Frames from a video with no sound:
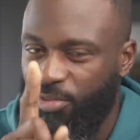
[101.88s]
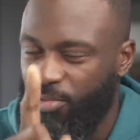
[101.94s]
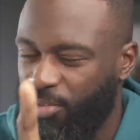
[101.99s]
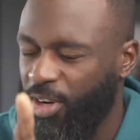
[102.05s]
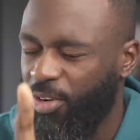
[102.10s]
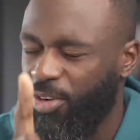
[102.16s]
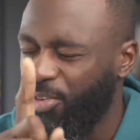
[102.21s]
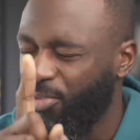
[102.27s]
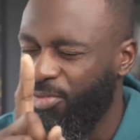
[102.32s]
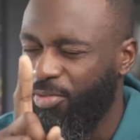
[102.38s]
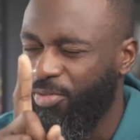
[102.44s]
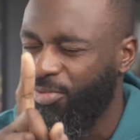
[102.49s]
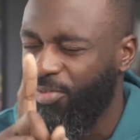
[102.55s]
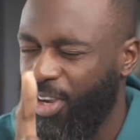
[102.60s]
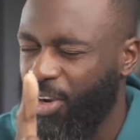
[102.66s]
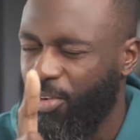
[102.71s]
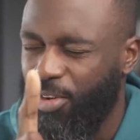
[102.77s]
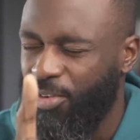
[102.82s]
very,
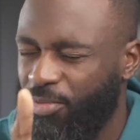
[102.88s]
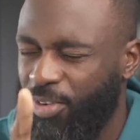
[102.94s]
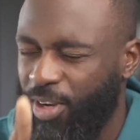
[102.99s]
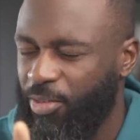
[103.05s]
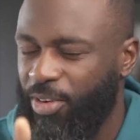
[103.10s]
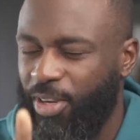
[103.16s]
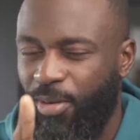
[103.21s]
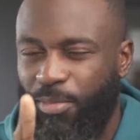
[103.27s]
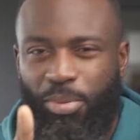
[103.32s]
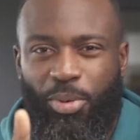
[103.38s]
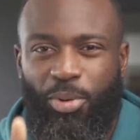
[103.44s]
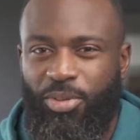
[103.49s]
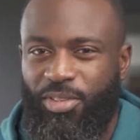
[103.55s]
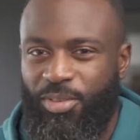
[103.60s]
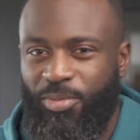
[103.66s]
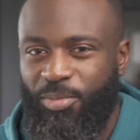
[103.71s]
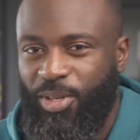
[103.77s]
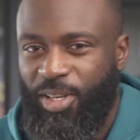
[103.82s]
very, very
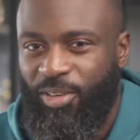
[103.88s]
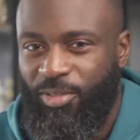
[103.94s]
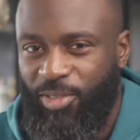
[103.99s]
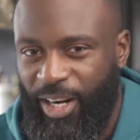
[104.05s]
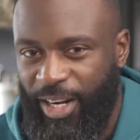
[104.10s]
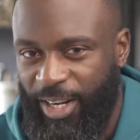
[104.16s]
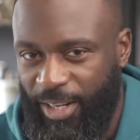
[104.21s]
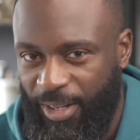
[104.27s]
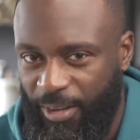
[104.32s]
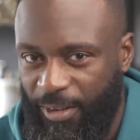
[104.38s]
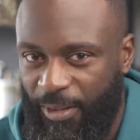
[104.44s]
important word right now.